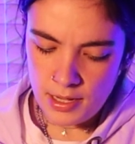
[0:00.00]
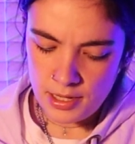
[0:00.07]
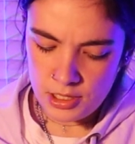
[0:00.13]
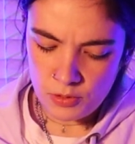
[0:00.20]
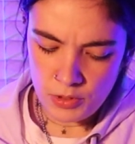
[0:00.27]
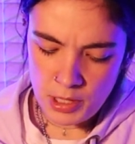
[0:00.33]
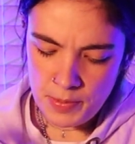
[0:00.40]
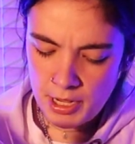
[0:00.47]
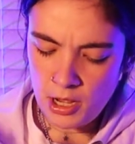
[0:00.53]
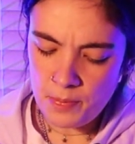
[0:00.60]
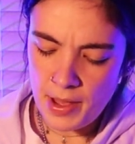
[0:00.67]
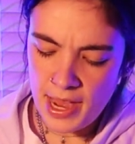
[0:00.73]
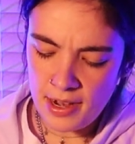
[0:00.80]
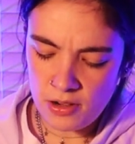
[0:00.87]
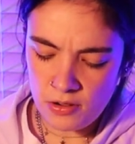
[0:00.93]
So really big
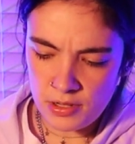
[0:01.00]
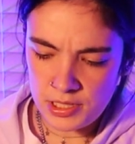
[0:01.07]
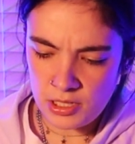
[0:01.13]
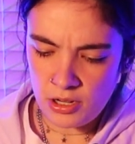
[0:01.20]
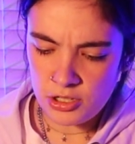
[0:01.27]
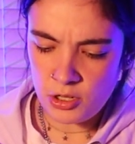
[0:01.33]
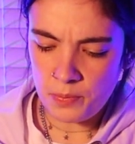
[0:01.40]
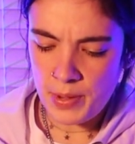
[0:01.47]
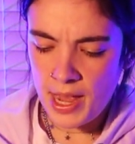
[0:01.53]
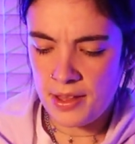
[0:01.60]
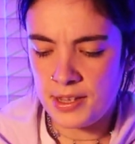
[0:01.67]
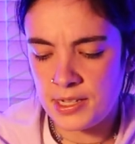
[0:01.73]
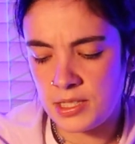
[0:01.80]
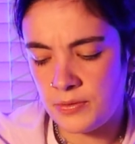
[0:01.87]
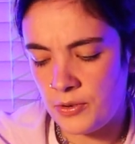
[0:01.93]
on Pentacles and also
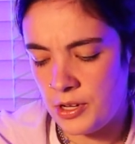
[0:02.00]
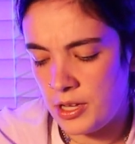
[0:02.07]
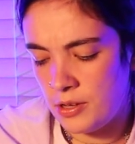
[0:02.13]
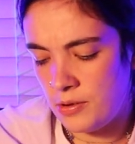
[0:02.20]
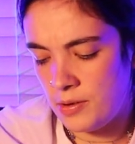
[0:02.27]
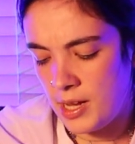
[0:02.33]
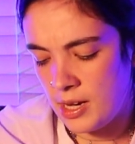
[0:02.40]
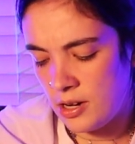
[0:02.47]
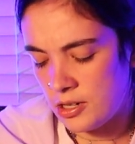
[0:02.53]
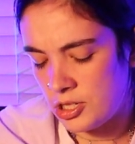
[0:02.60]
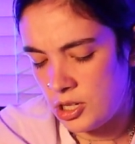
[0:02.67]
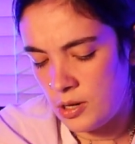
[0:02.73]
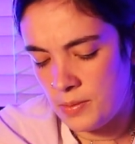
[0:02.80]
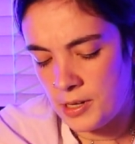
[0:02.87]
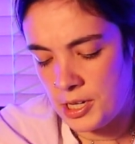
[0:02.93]
balance for you in
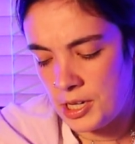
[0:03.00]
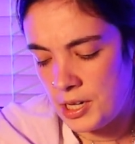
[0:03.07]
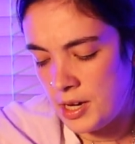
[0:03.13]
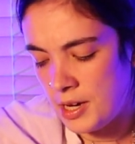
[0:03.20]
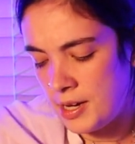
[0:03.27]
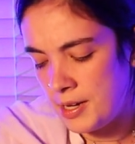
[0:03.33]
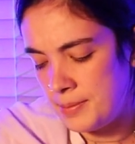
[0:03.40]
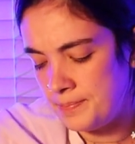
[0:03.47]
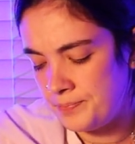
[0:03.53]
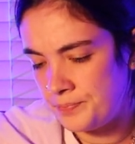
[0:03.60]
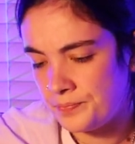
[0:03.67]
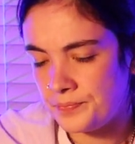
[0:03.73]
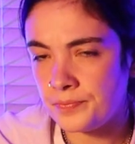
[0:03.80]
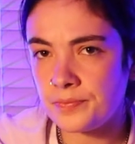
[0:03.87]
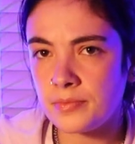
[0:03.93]
October.
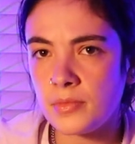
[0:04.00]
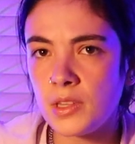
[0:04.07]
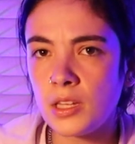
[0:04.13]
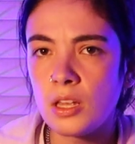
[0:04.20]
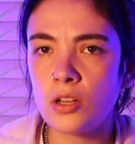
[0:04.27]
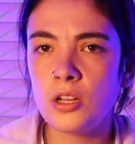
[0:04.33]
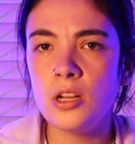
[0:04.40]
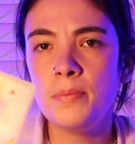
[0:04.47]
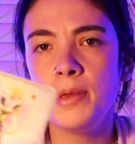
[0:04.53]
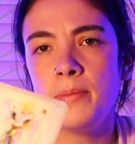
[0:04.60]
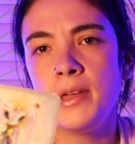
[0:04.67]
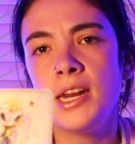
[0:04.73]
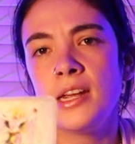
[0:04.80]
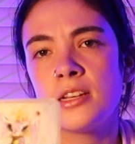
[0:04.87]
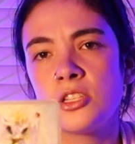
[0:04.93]
Could be
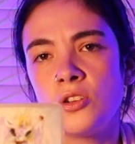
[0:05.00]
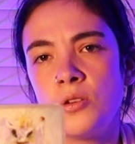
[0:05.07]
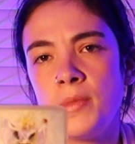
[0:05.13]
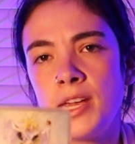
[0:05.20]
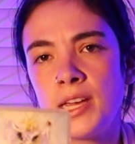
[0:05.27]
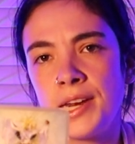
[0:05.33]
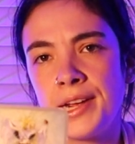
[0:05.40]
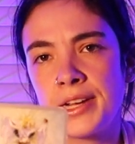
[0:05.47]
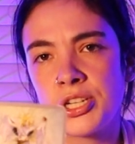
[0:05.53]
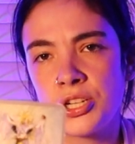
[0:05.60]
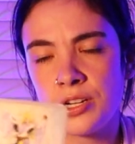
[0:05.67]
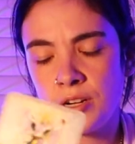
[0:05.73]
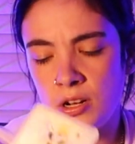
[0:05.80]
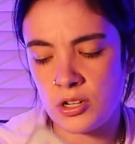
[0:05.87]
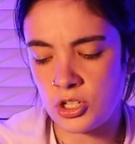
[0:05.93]
meeting a soulmate
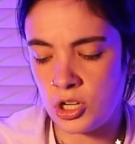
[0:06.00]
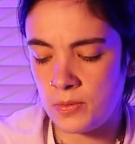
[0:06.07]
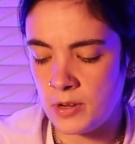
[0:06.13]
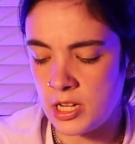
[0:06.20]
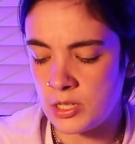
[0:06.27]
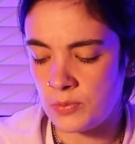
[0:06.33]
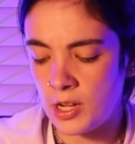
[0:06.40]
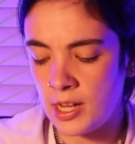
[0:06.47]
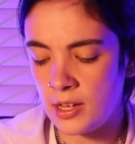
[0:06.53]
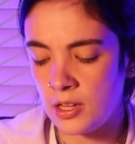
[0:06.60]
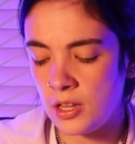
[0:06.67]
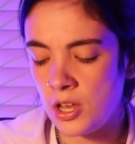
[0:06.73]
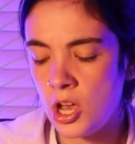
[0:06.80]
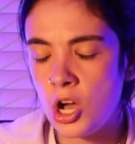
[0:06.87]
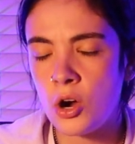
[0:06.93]
connection in October as
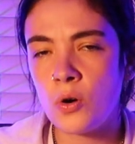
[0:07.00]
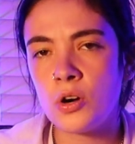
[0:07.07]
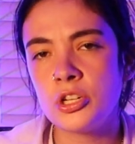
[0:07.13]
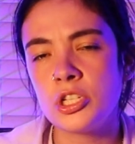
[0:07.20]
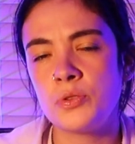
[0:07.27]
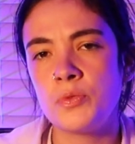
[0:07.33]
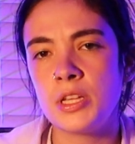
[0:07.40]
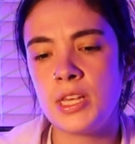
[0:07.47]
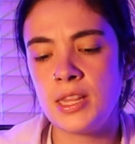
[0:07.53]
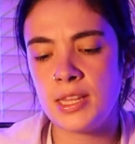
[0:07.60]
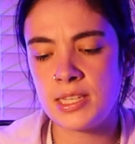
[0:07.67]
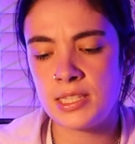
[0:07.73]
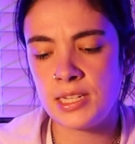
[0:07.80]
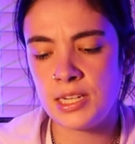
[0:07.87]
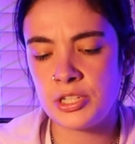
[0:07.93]
well, or just really
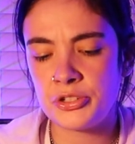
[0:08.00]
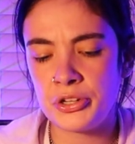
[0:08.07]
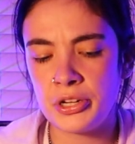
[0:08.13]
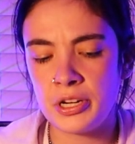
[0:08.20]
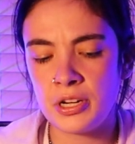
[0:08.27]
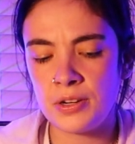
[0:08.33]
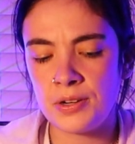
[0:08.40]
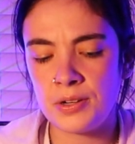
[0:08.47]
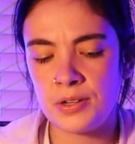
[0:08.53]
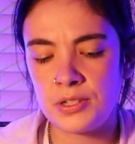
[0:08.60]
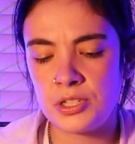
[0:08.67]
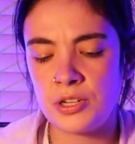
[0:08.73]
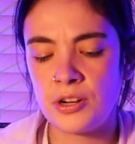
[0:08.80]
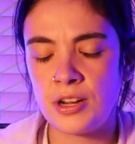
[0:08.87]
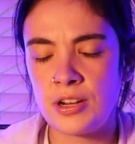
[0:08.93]
listening to your
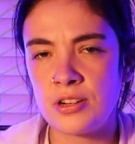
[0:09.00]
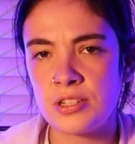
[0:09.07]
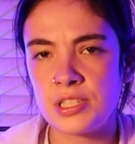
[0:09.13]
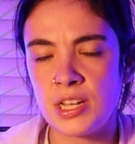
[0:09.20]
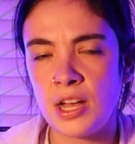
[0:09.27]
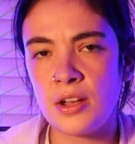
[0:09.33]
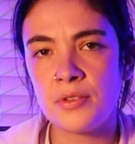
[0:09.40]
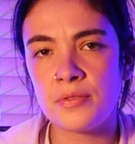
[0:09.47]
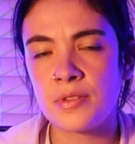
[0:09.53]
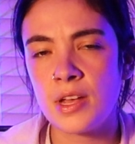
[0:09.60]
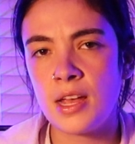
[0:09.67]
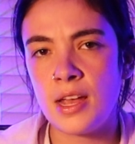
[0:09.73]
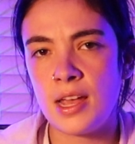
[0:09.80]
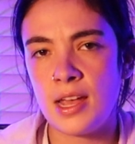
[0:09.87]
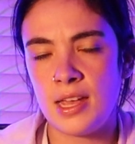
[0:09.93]
inner self
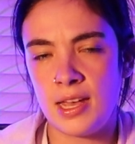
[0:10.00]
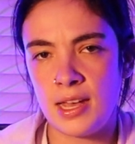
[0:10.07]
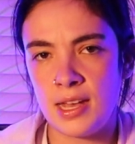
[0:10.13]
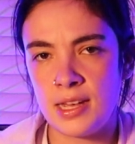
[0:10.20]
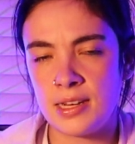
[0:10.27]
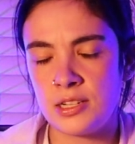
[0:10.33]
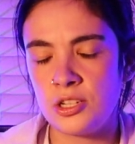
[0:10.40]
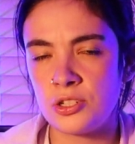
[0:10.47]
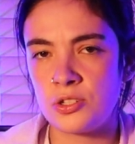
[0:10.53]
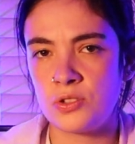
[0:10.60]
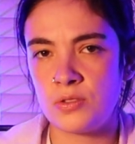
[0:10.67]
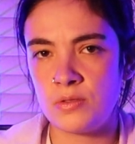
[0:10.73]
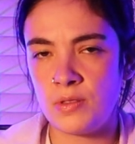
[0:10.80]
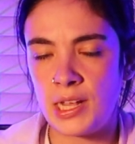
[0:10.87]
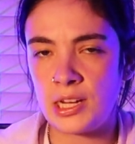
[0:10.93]
and
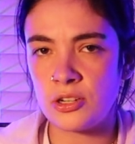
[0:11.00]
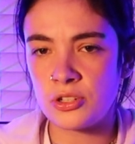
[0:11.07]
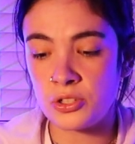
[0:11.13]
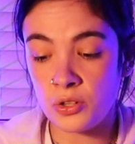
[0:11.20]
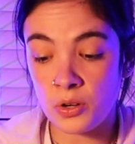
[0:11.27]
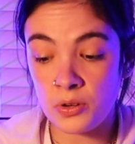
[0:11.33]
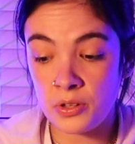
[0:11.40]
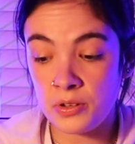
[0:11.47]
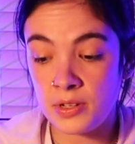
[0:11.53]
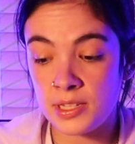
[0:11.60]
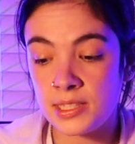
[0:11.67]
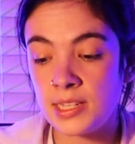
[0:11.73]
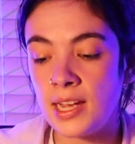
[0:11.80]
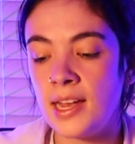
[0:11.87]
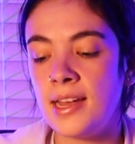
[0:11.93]
your soul, you
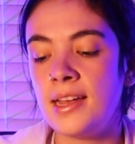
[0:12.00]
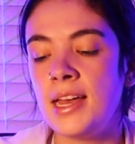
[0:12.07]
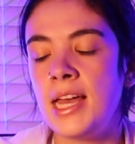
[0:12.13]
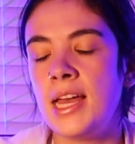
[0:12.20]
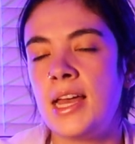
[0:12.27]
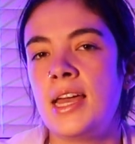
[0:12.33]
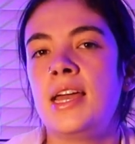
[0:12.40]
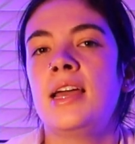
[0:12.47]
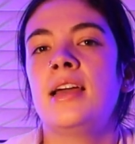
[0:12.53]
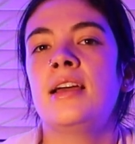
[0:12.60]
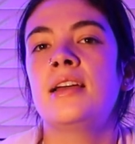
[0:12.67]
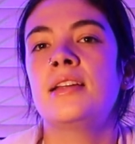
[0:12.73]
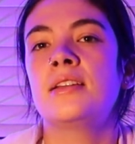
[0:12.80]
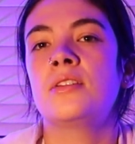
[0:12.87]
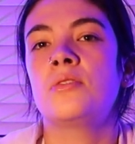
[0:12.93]
could say,
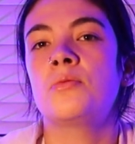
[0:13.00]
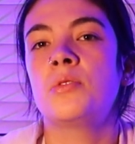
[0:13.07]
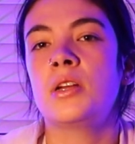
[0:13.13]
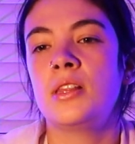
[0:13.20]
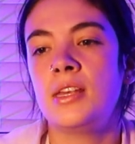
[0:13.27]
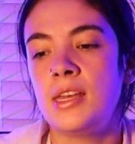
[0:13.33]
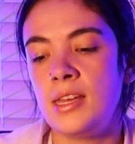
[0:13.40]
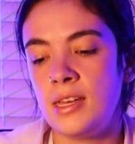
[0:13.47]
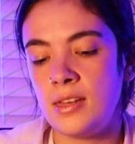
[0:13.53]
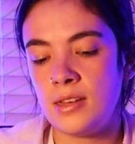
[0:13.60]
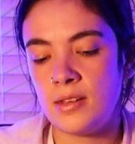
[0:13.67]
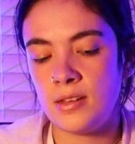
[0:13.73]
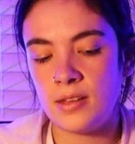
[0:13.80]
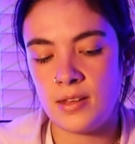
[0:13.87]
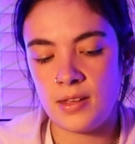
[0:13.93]
and really,
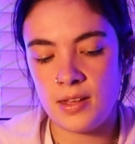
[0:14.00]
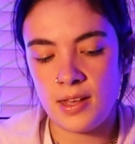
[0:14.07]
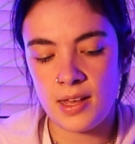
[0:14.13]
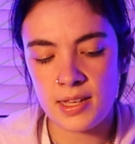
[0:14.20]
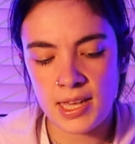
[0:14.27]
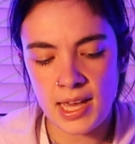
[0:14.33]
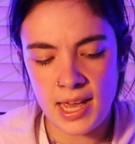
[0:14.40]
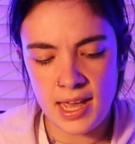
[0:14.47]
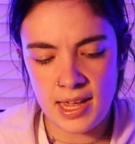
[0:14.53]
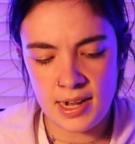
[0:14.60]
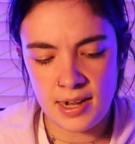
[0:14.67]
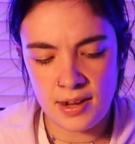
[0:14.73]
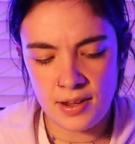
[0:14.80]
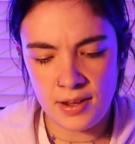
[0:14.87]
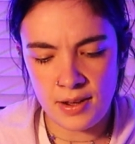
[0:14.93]

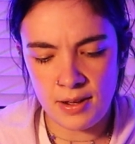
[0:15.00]
again,